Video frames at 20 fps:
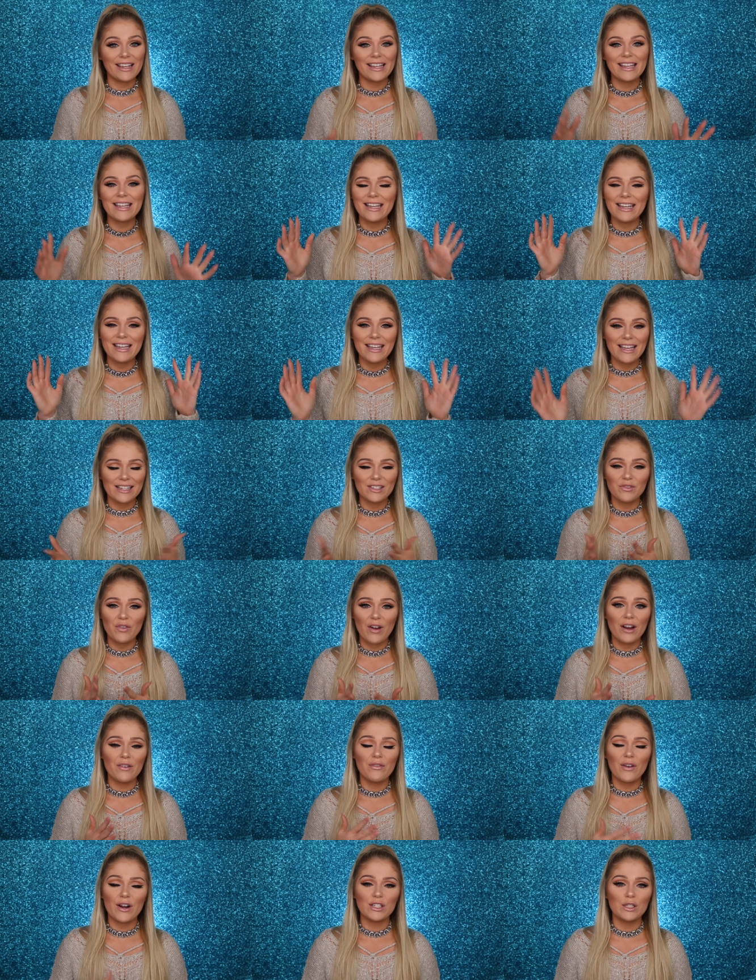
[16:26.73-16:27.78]
Like he is
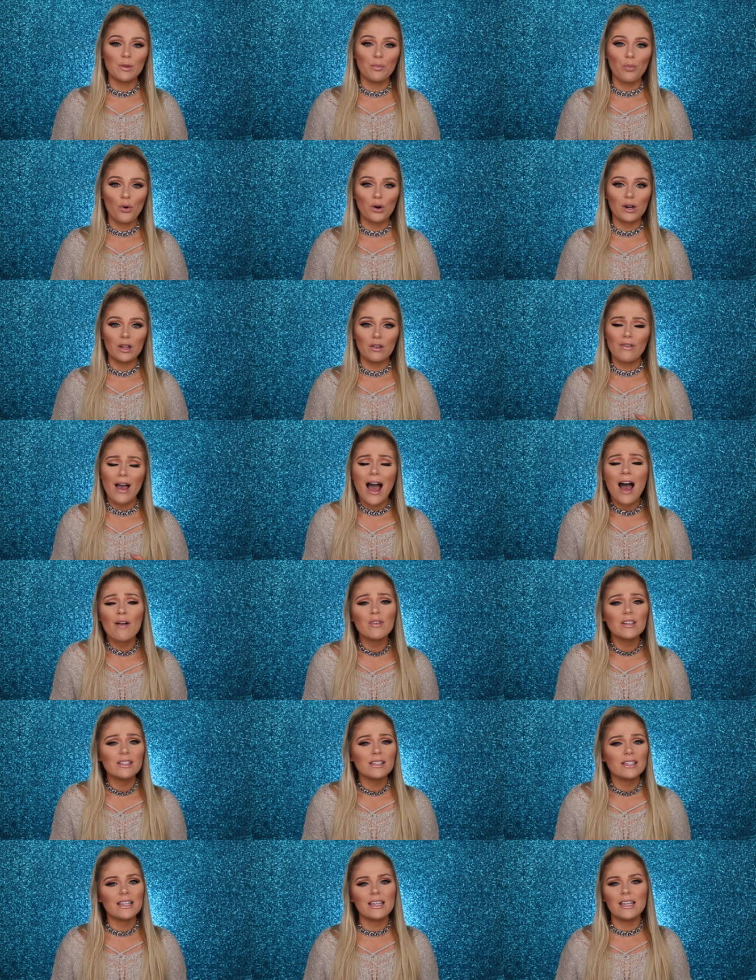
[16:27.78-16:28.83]
very, very supportive.
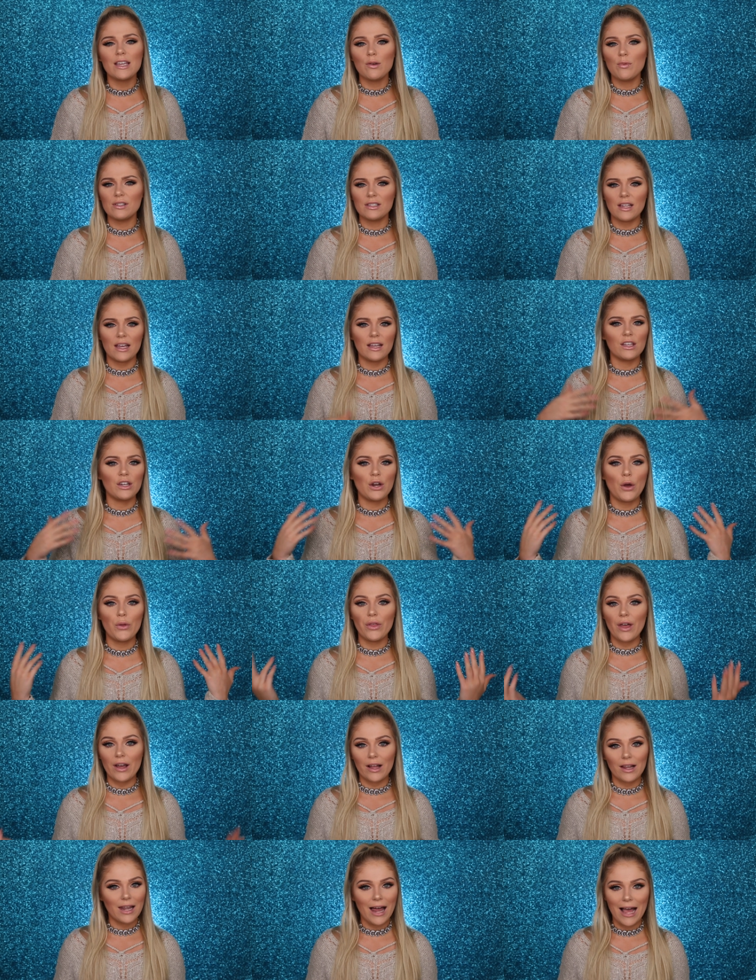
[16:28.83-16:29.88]
Obviously he was like, you know,
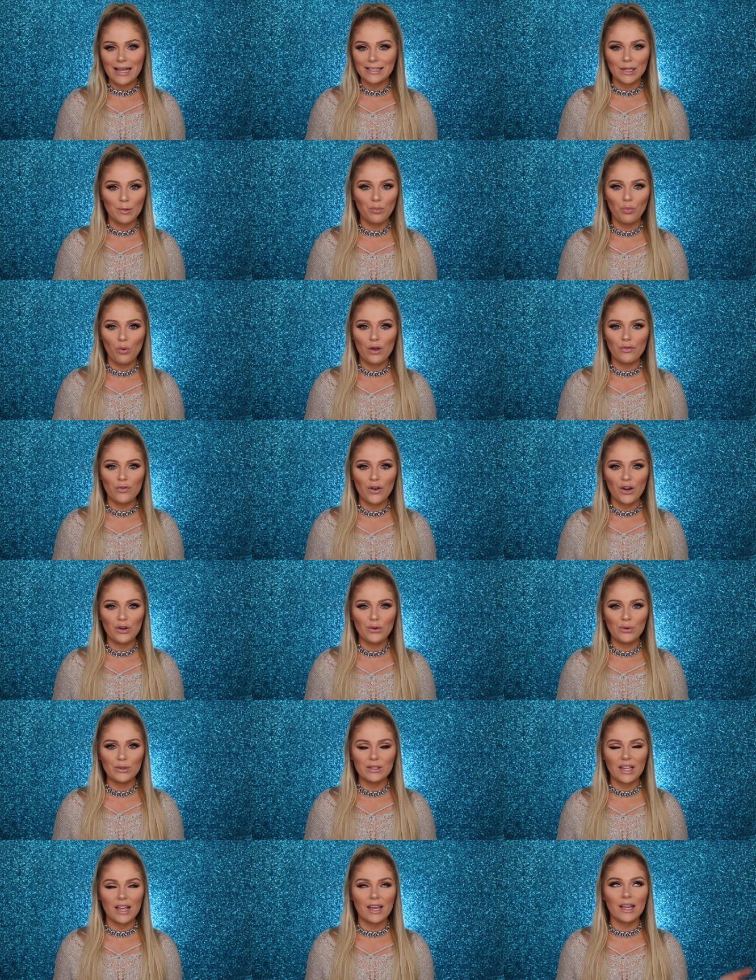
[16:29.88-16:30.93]
the classic boyfriend
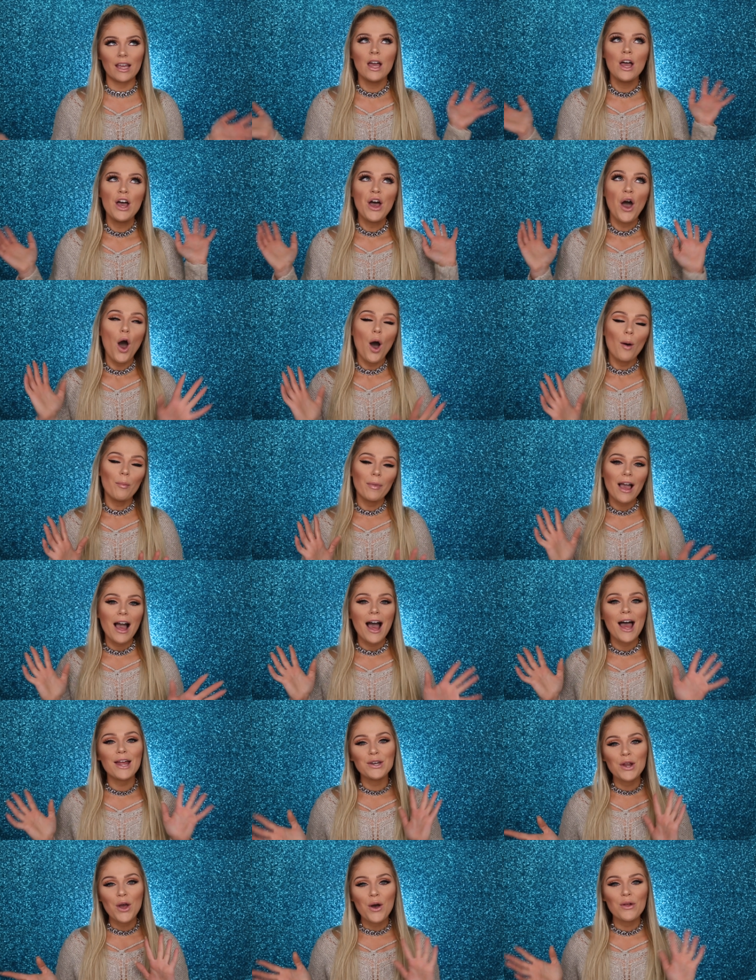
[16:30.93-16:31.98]
who's like, oh my
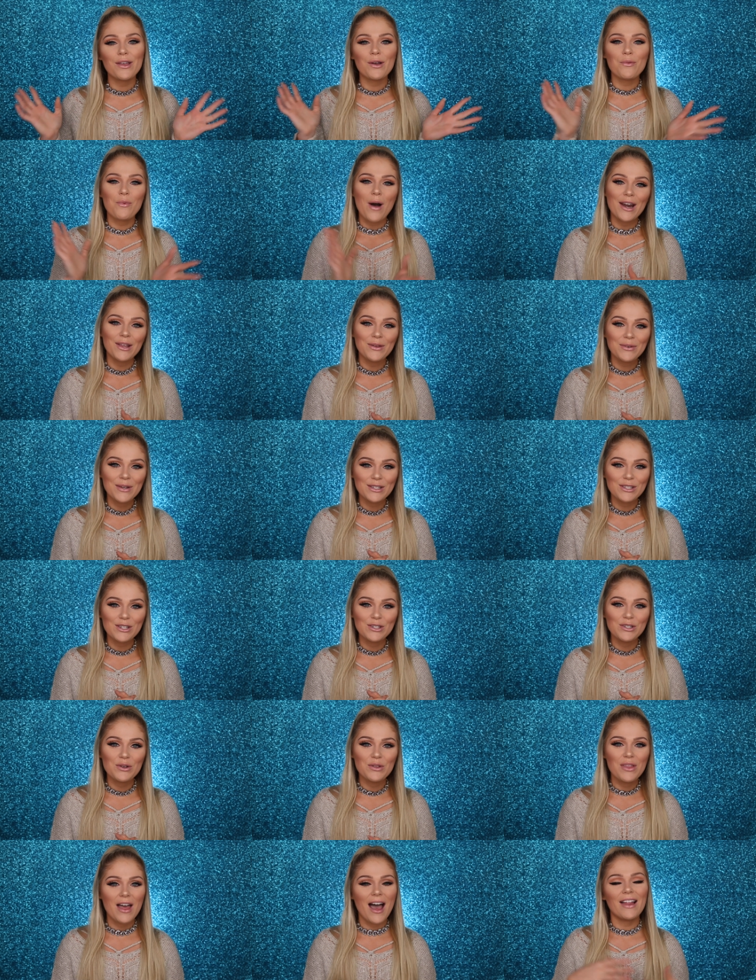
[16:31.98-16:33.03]
God, no, like why do you need to
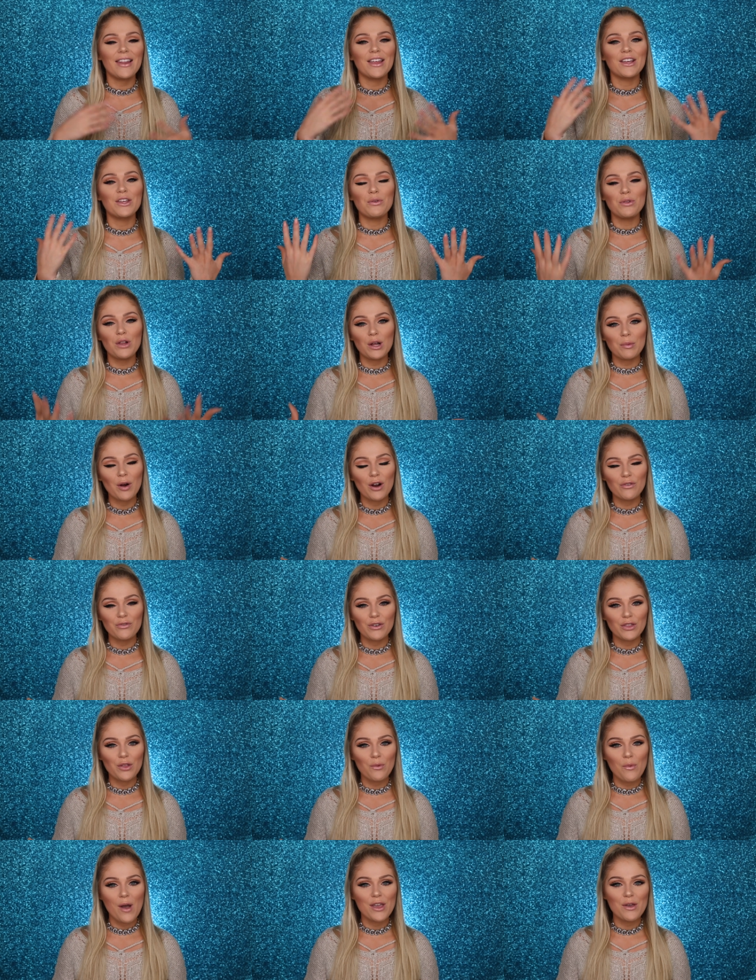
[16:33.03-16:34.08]
do that? Like you look
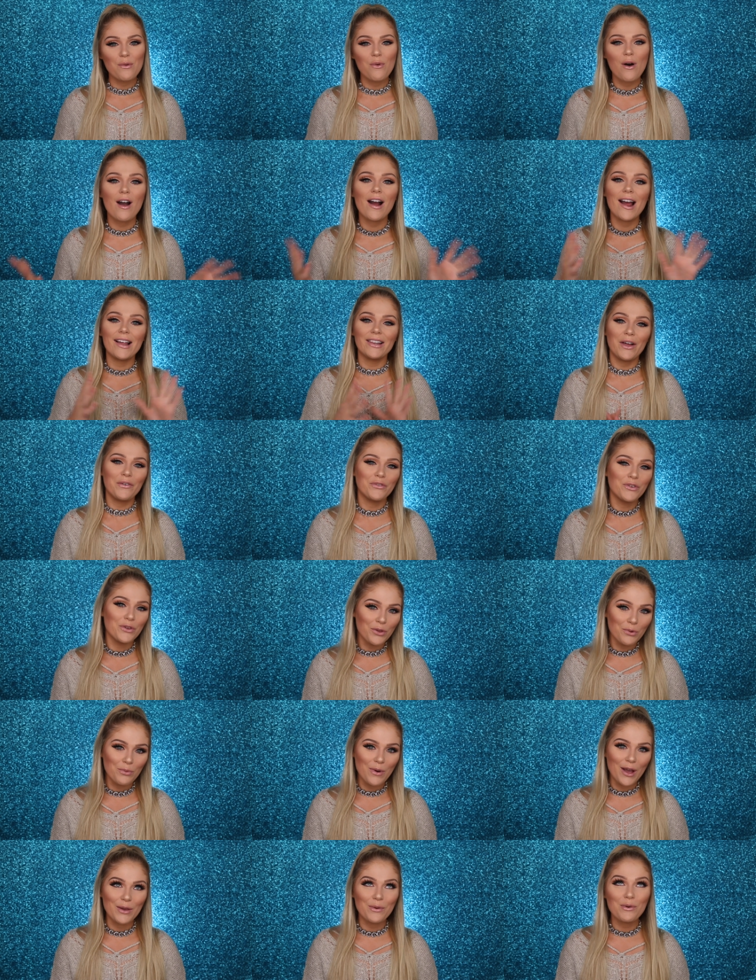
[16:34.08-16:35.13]
perfect the way you are. I love you
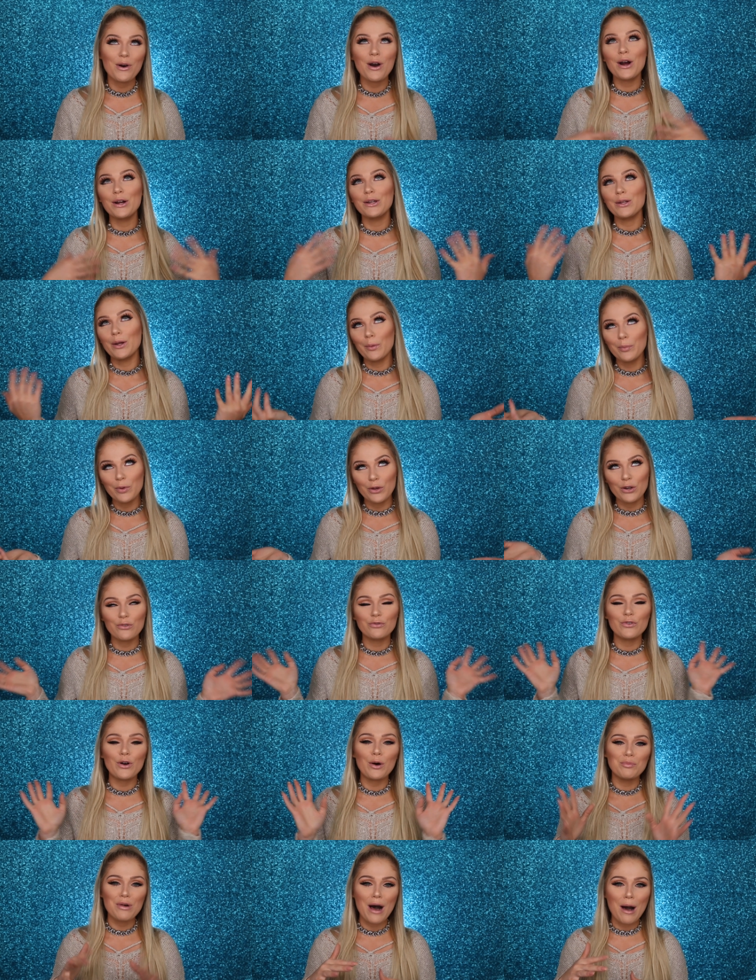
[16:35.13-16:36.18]
the way you are. You're
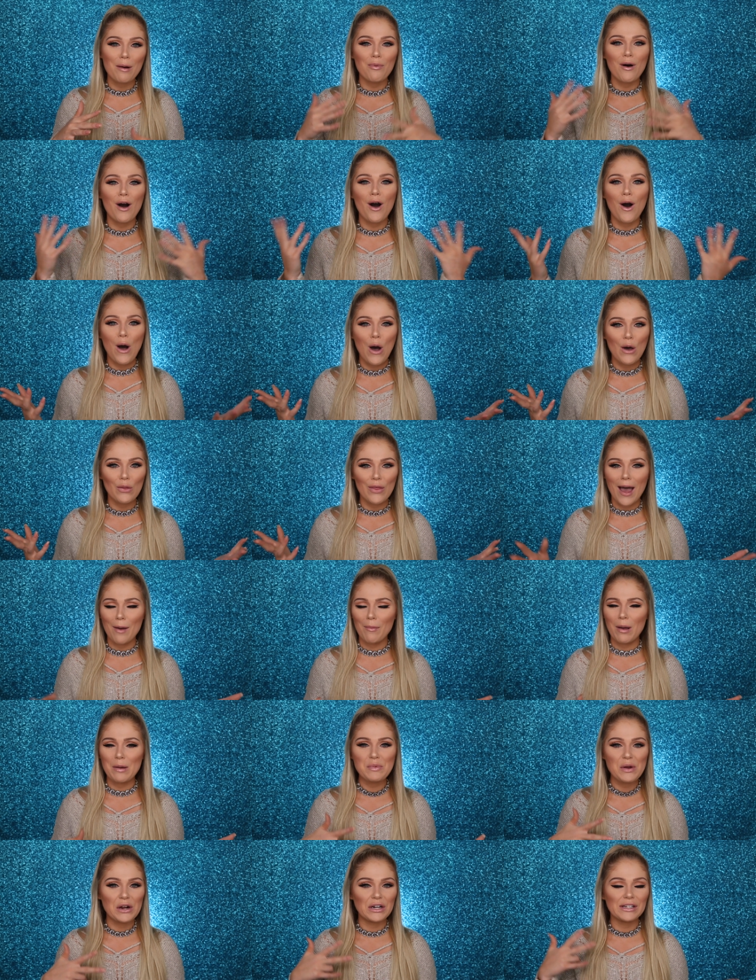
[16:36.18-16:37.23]
beautiful, blah, blah, all that.
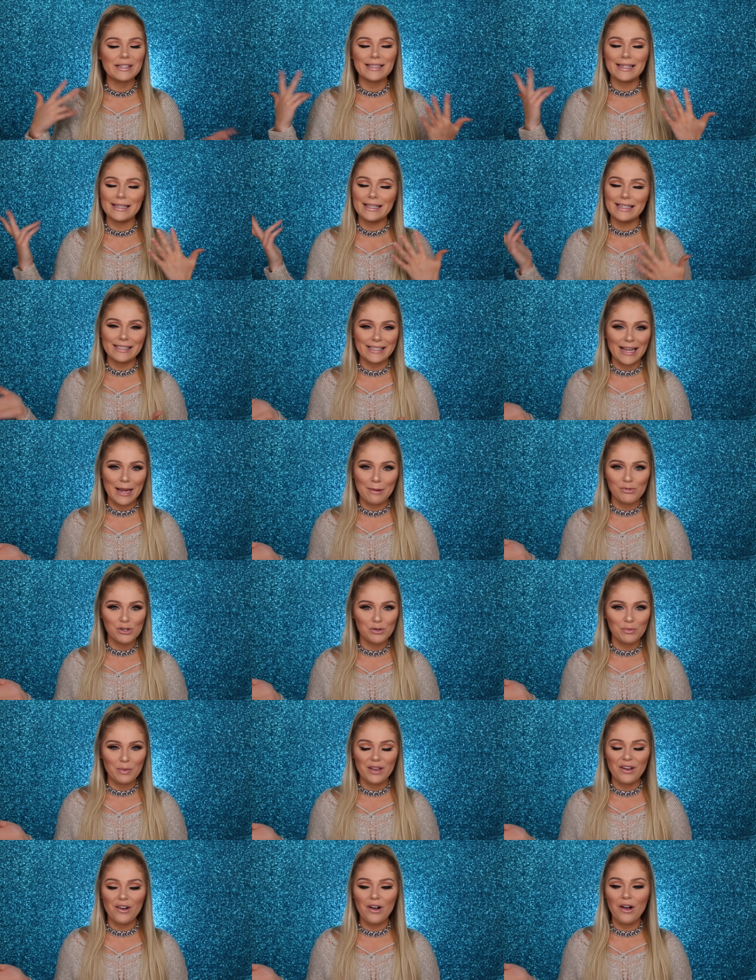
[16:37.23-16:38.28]
My parents did the same
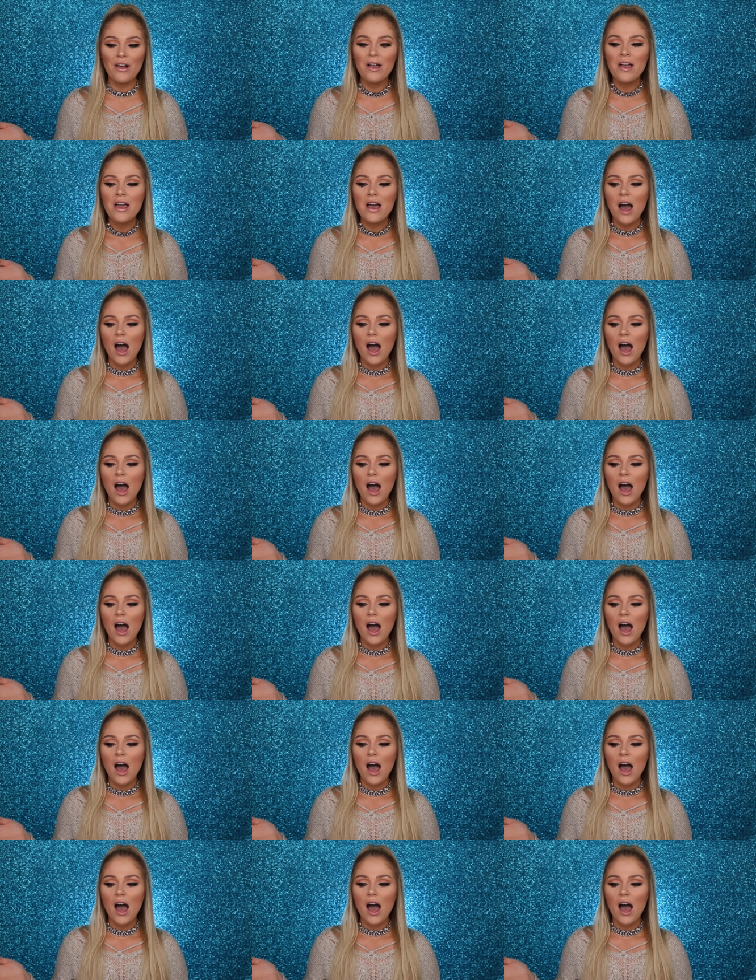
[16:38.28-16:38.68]
spiel.